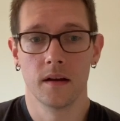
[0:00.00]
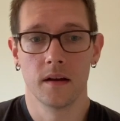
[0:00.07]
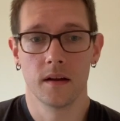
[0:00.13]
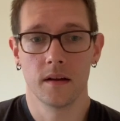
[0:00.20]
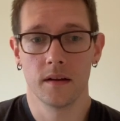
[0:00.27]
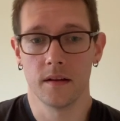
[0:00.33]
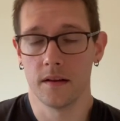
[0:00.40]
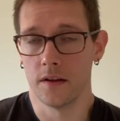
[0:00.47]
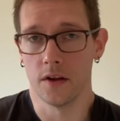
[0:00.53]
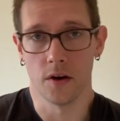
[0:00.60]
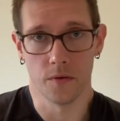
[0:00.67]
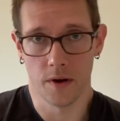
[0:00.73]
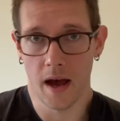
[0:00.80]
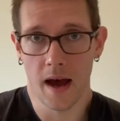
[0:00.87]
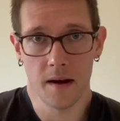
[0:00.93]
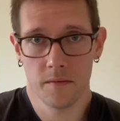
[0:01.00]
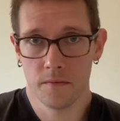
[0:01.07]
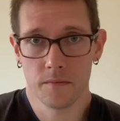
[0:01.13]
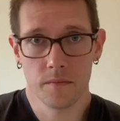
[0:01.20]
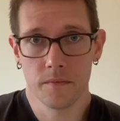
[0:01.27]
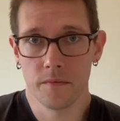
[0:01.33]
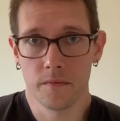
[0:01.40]
not
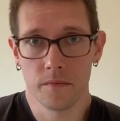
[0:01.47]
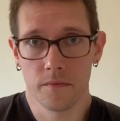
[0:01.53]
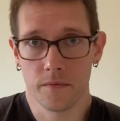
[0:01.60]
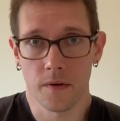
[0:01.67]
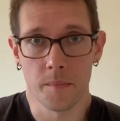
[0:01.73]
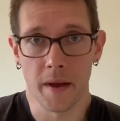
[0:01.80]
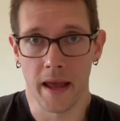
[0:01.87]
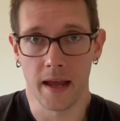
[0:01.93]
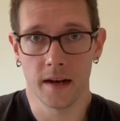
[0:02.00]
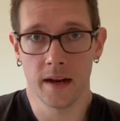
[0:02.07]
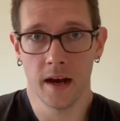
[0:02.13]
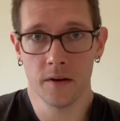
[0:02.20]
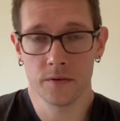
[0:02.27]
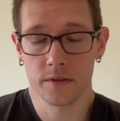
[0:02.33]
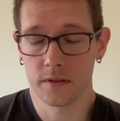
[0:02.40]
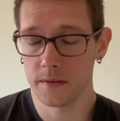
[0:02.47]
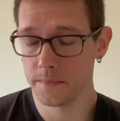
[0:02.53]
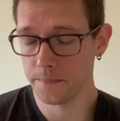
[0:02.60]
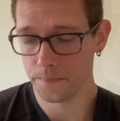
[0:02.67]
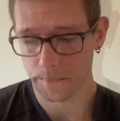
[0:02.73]
from handouts.